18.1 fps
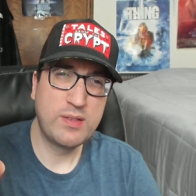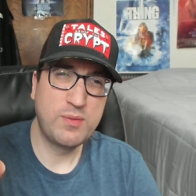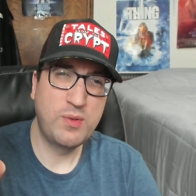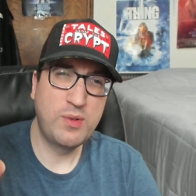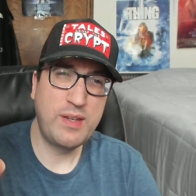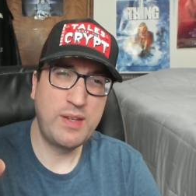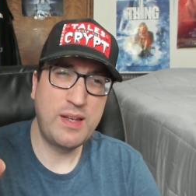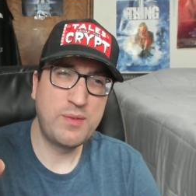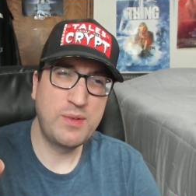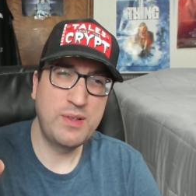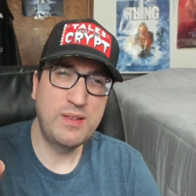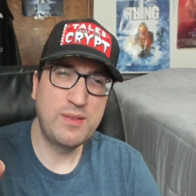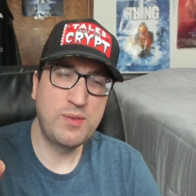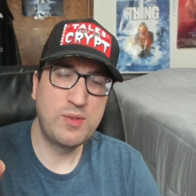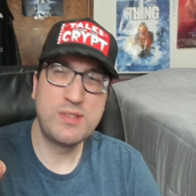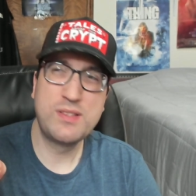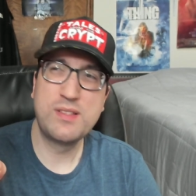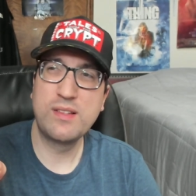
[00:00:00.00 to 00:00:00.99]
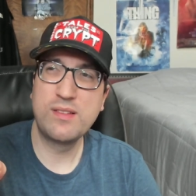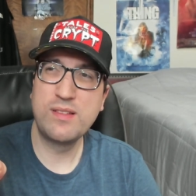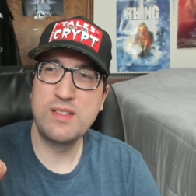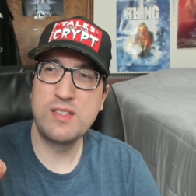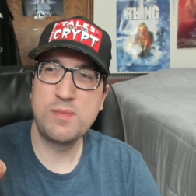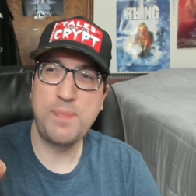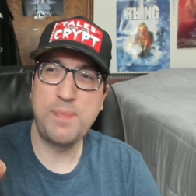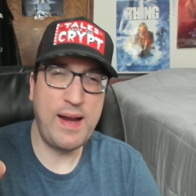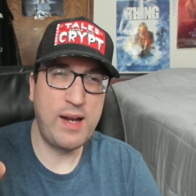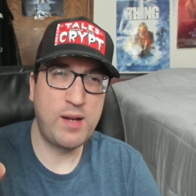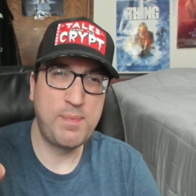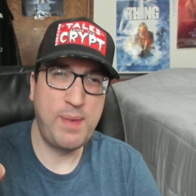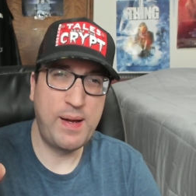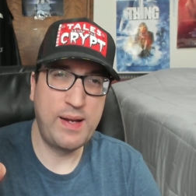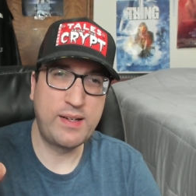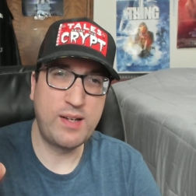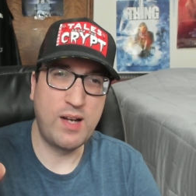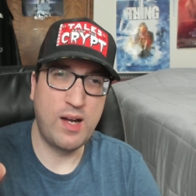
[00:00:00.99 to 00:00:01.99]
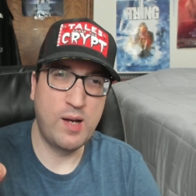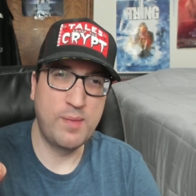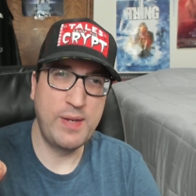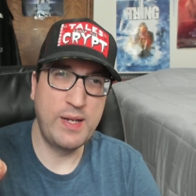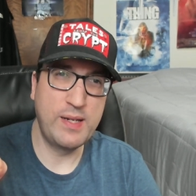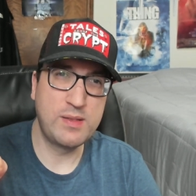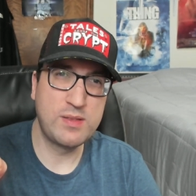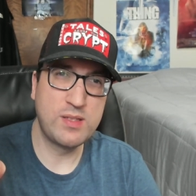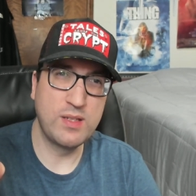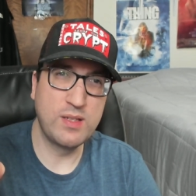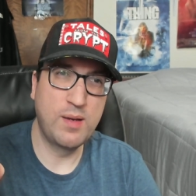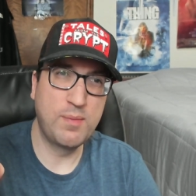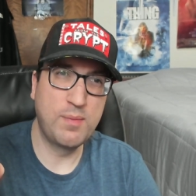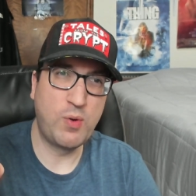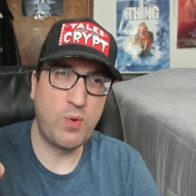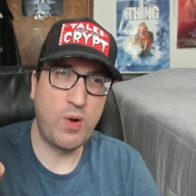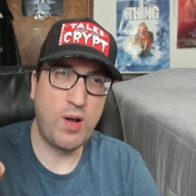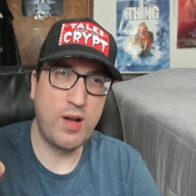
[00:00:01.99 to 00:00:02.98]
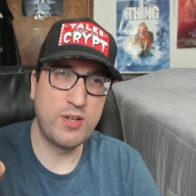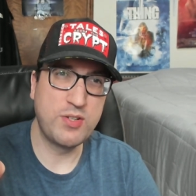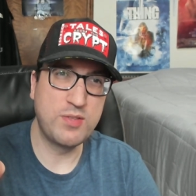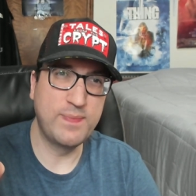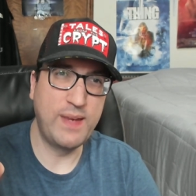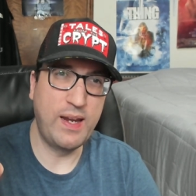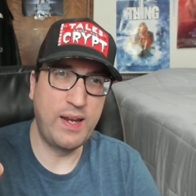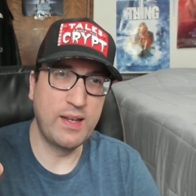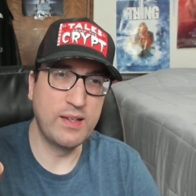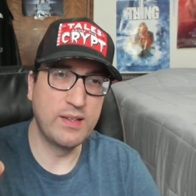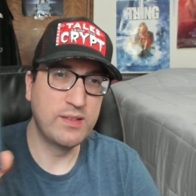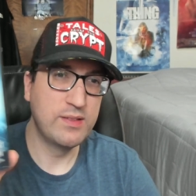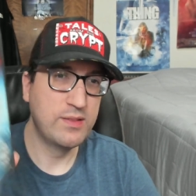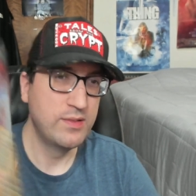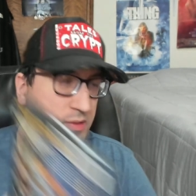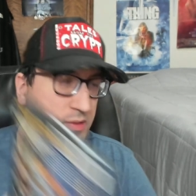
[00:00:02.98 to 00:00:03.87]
Well, not really. Well, it's inspired by comics, Mirage Man.